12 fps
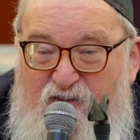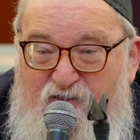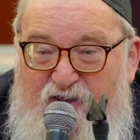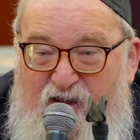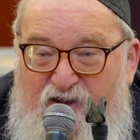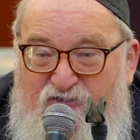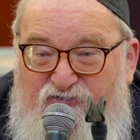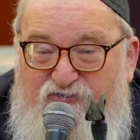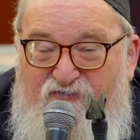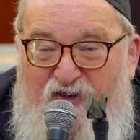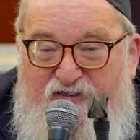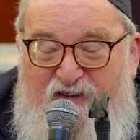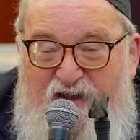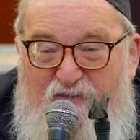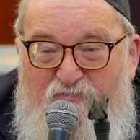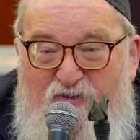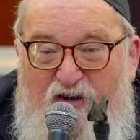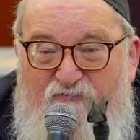the
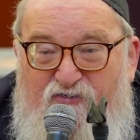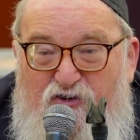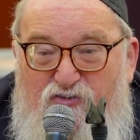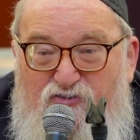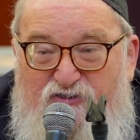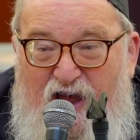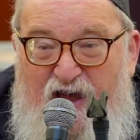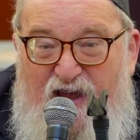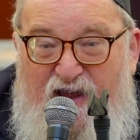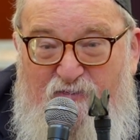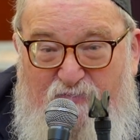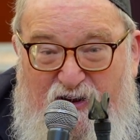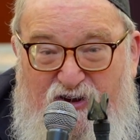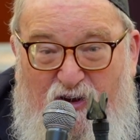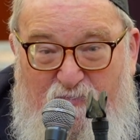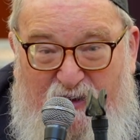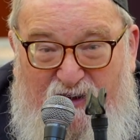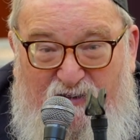Shvatim of Yehuda and
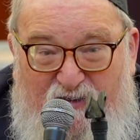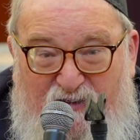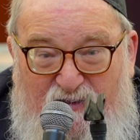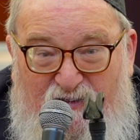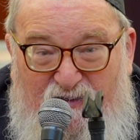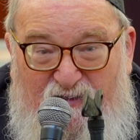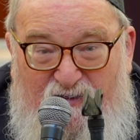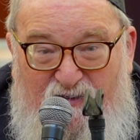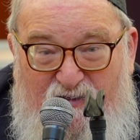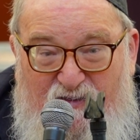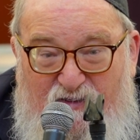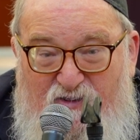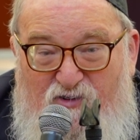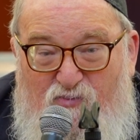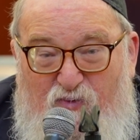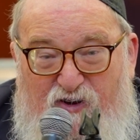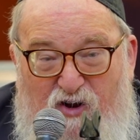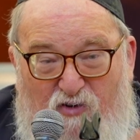Binyamin.
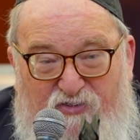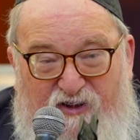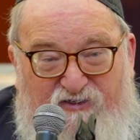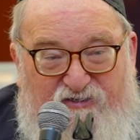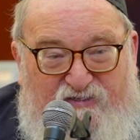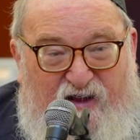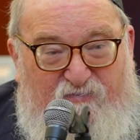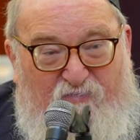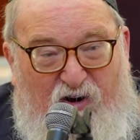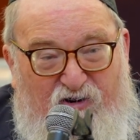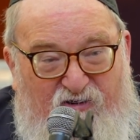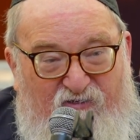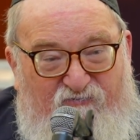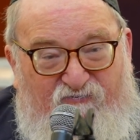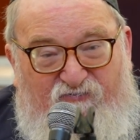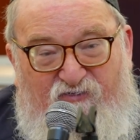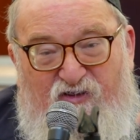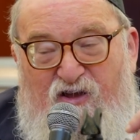We know this, that part
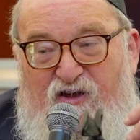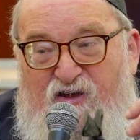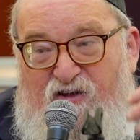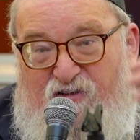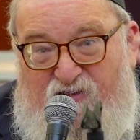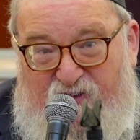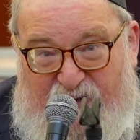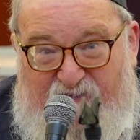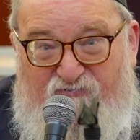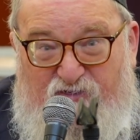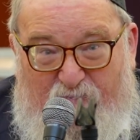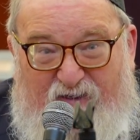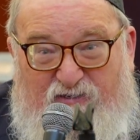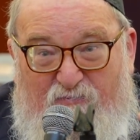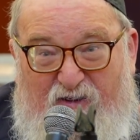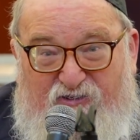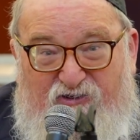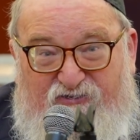of, even the Beis
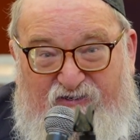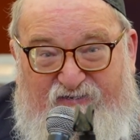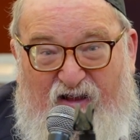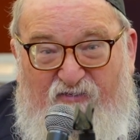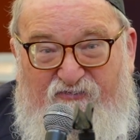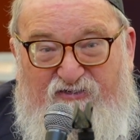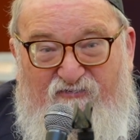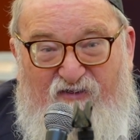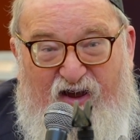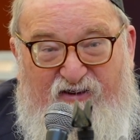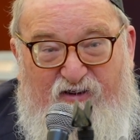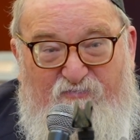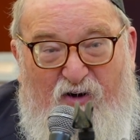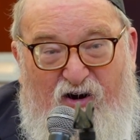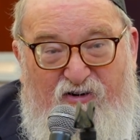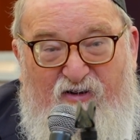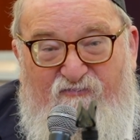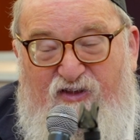HaMikdash itself is divided.
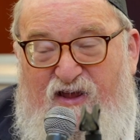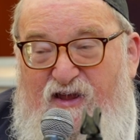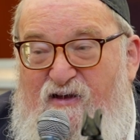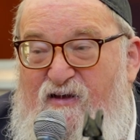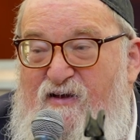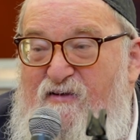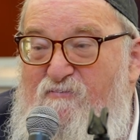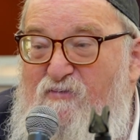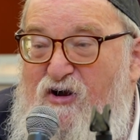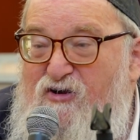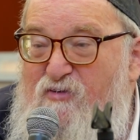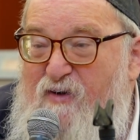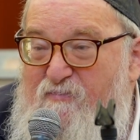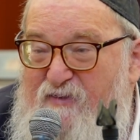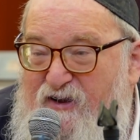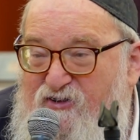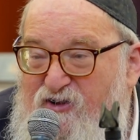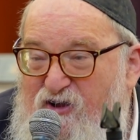Part of the Makom
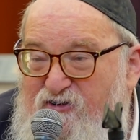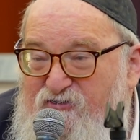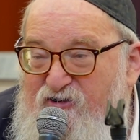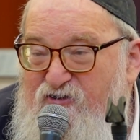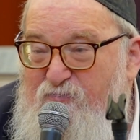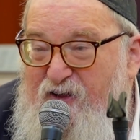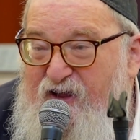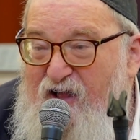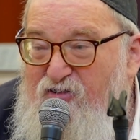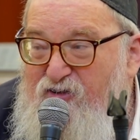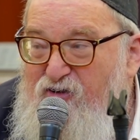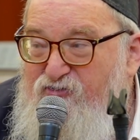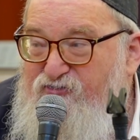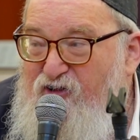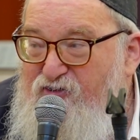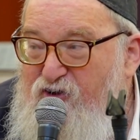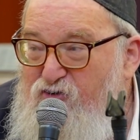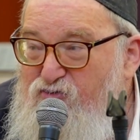HaMikdash is Bechelko
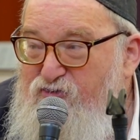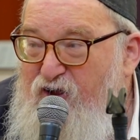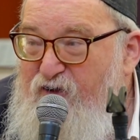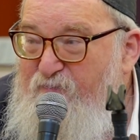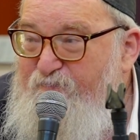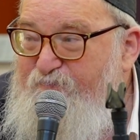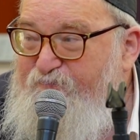Shel Yehuda.